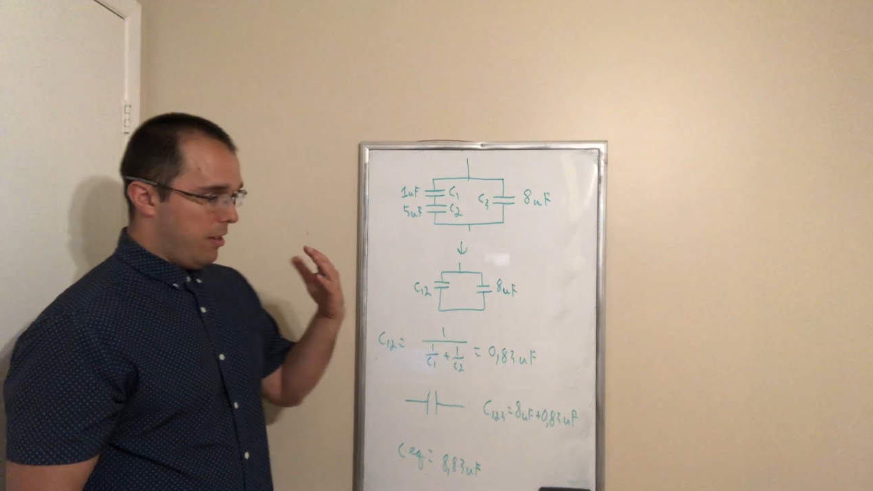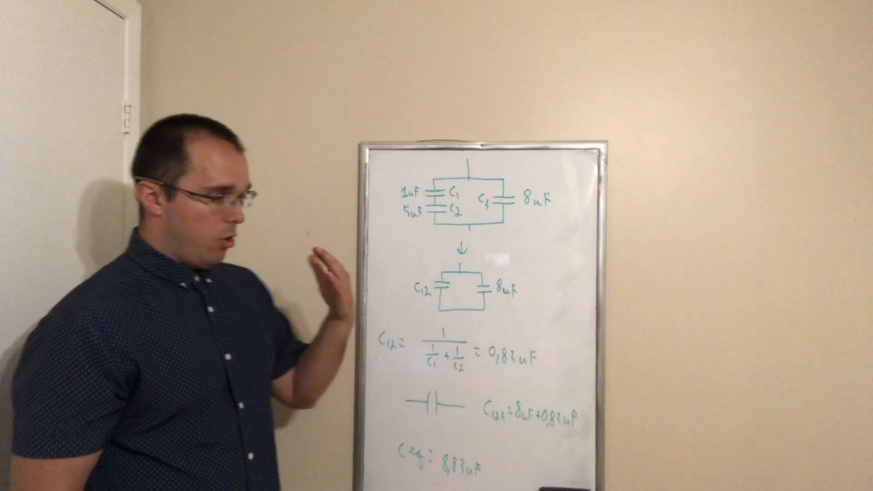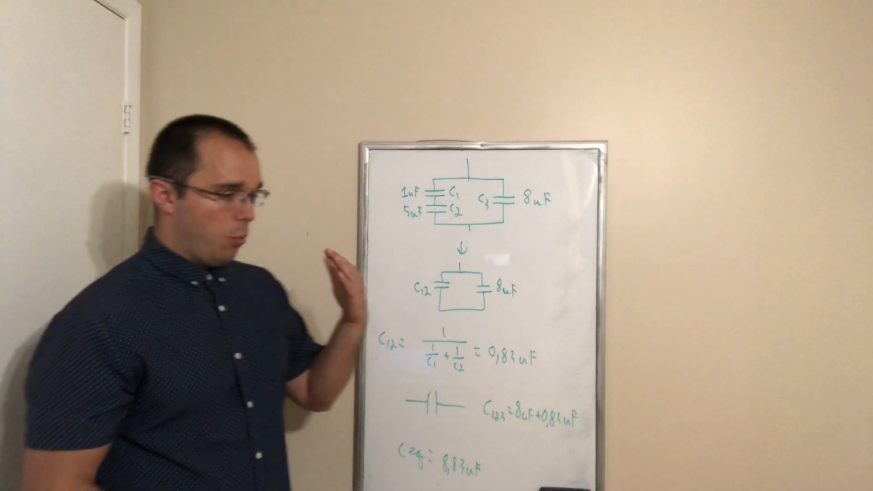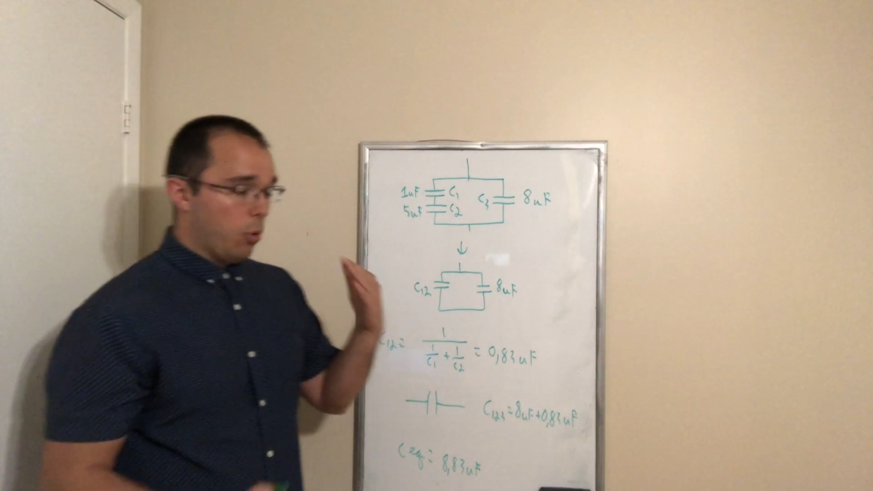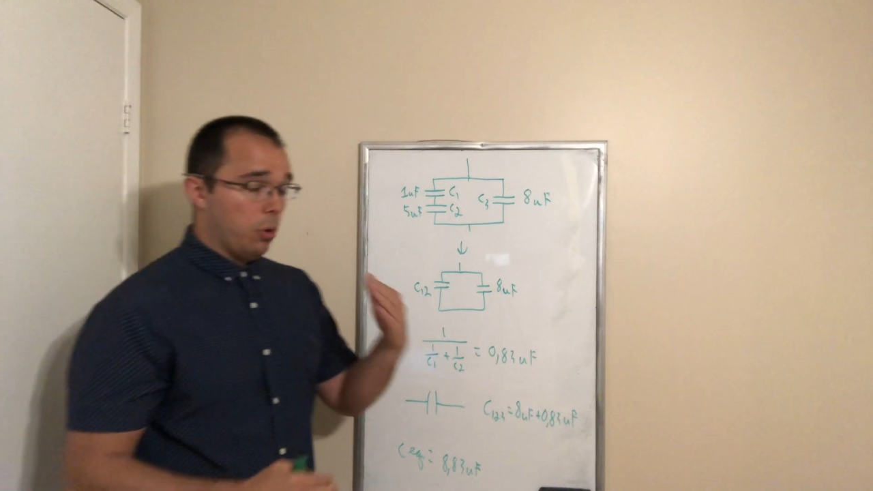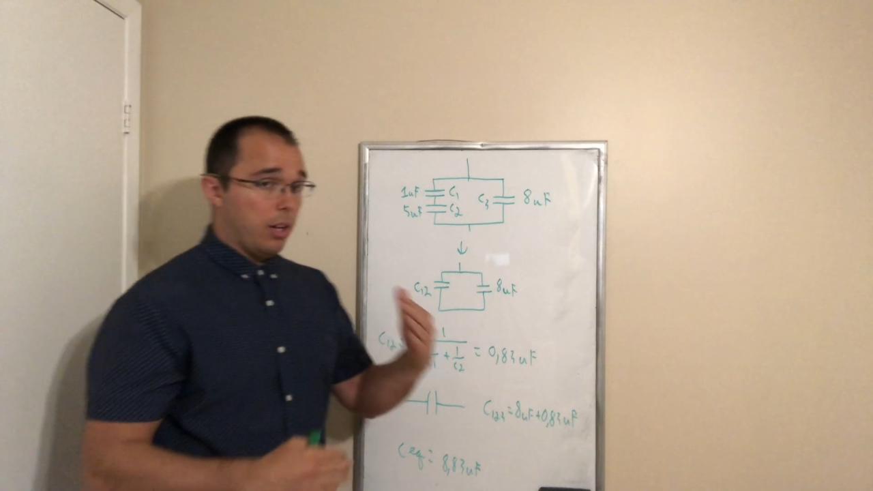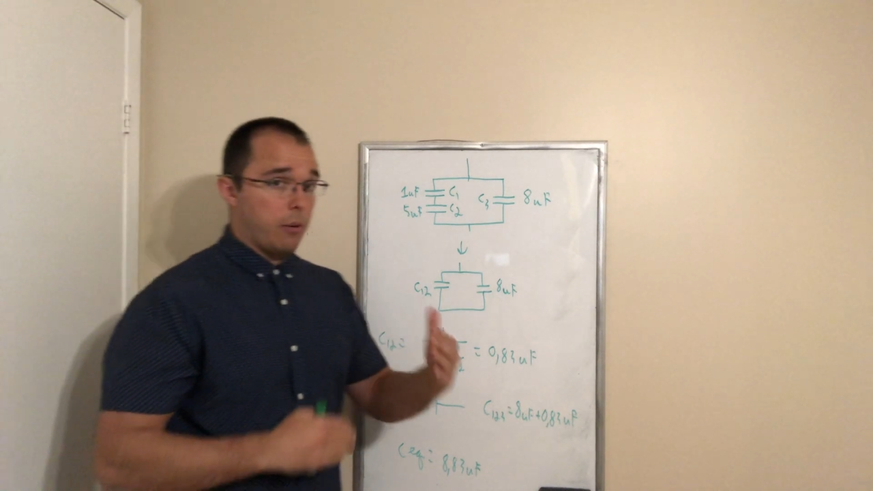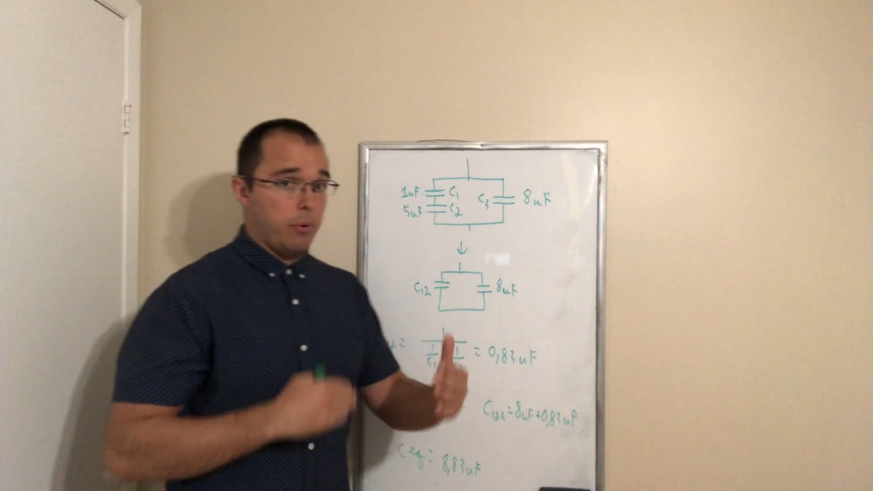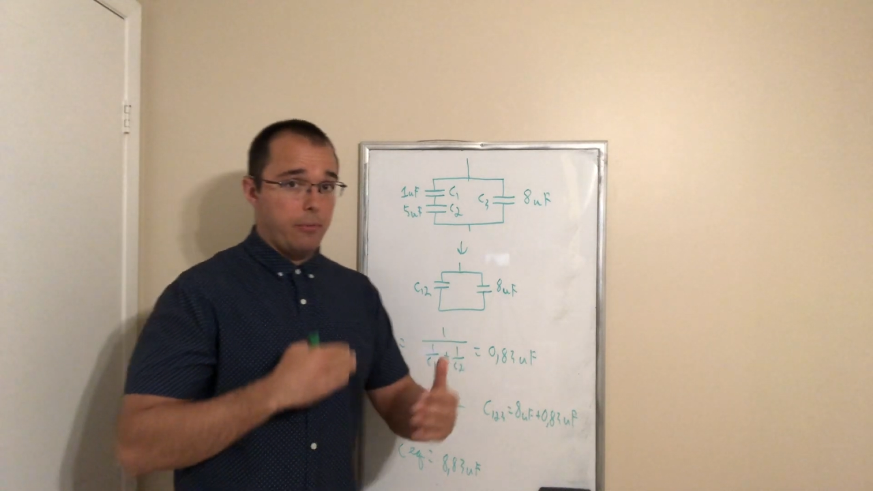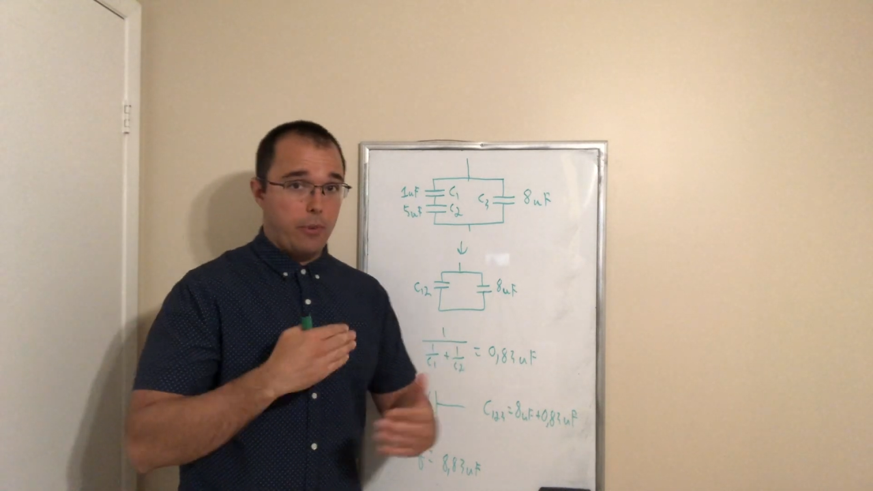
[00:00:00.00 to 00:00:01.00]
the rule are
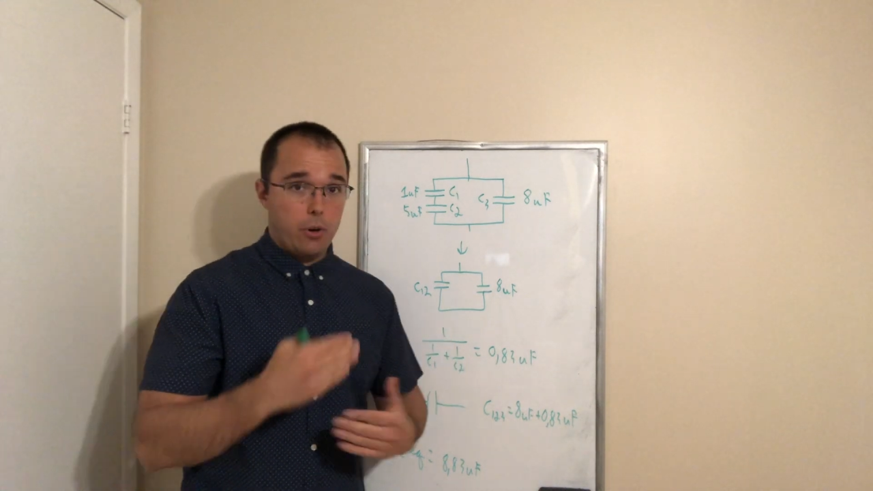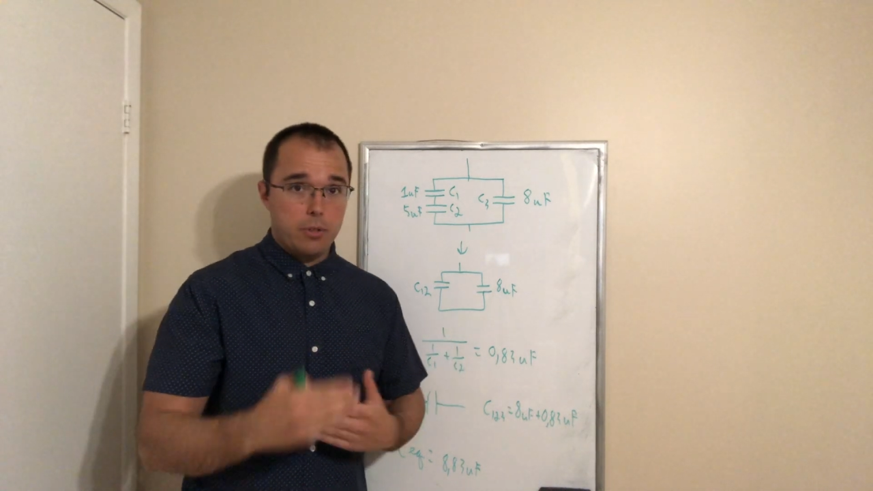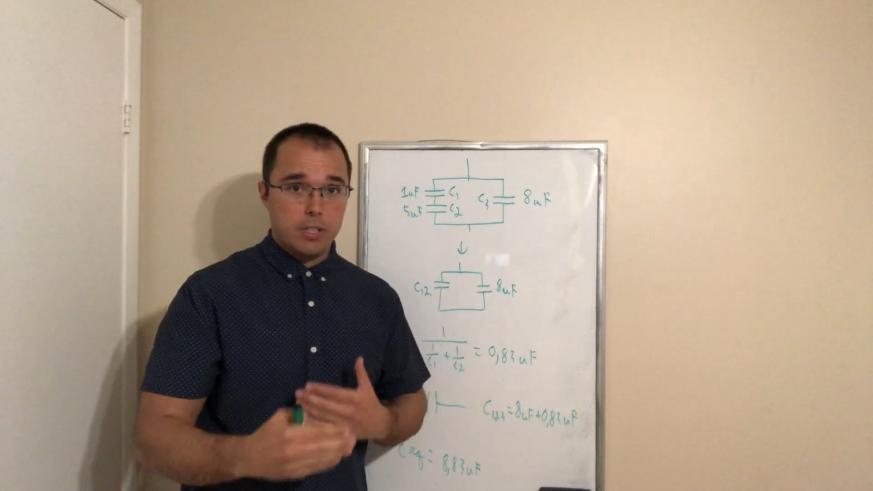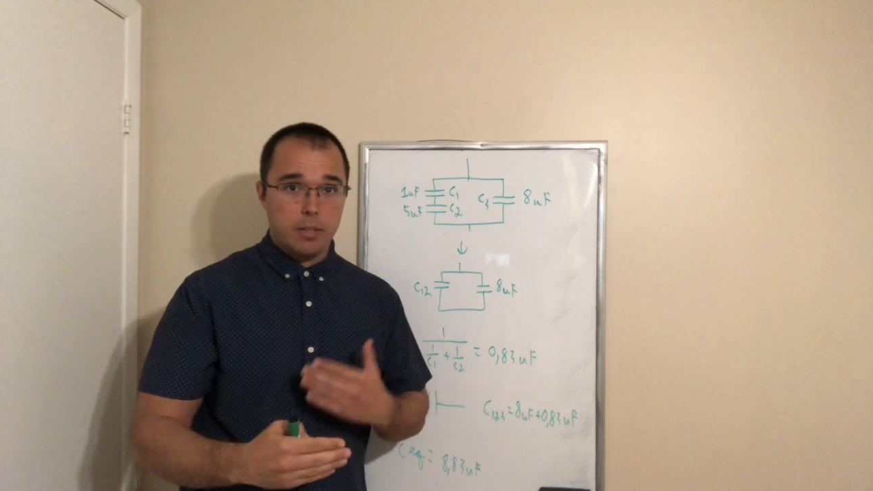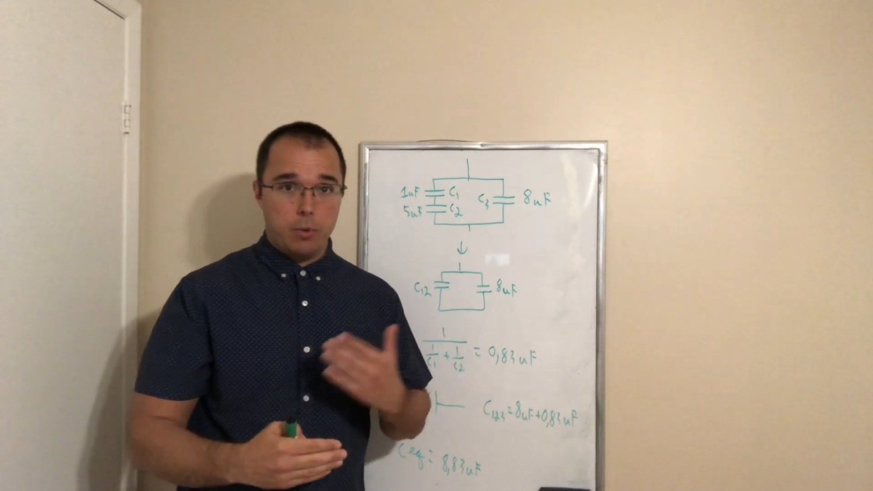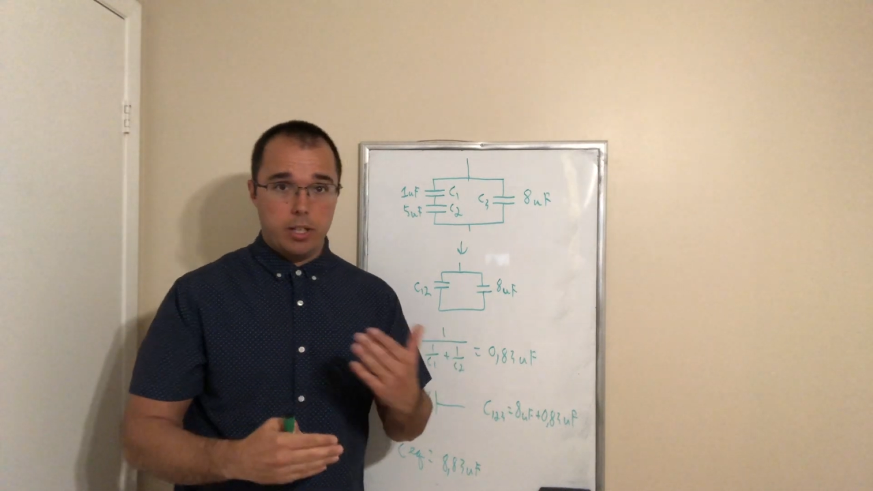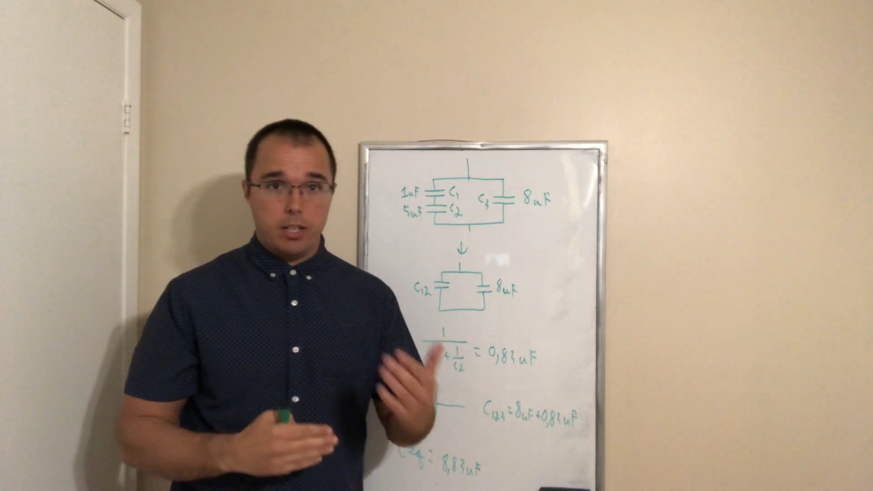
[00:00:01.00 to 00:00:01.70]
reversed when